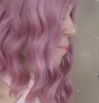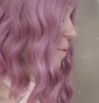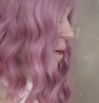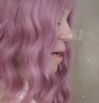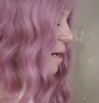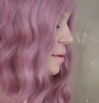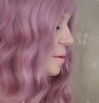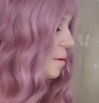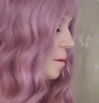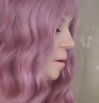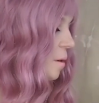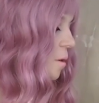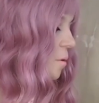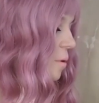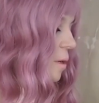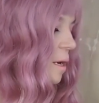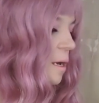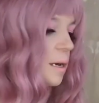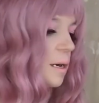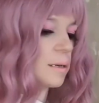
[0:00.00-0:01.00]
bad.
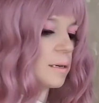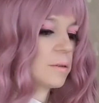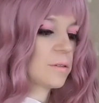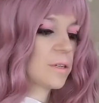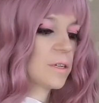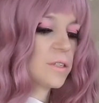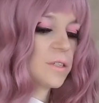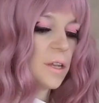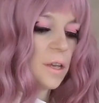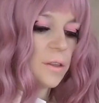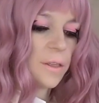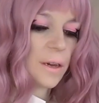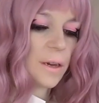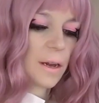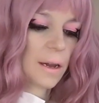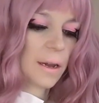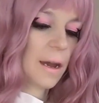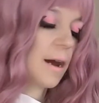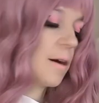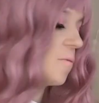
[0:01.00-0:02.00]
Okay, this I think
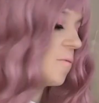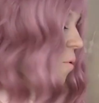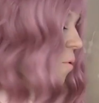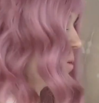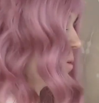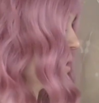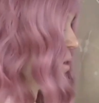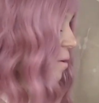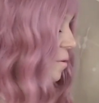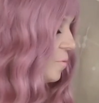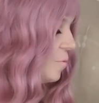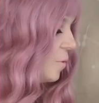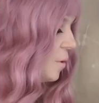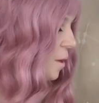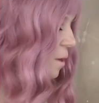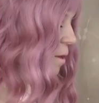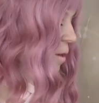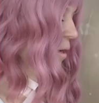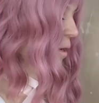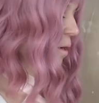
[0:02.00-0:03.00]
I have one of.
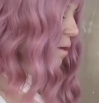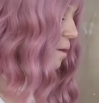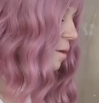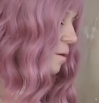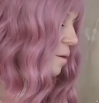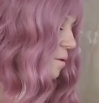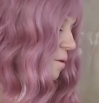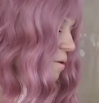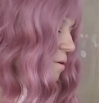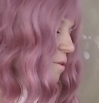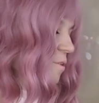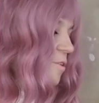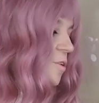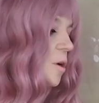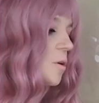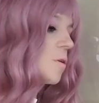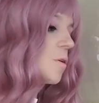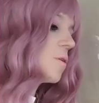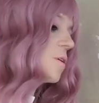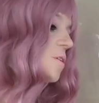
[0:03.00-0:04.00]

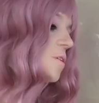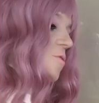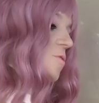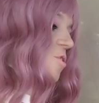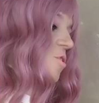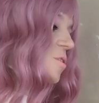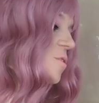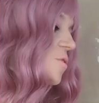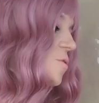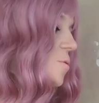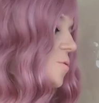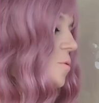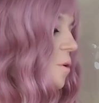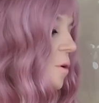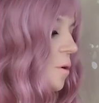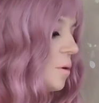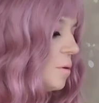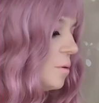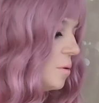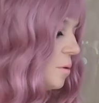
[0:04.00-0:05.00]
Sakura
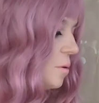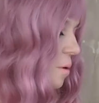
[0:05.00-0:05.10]
Chinsuko.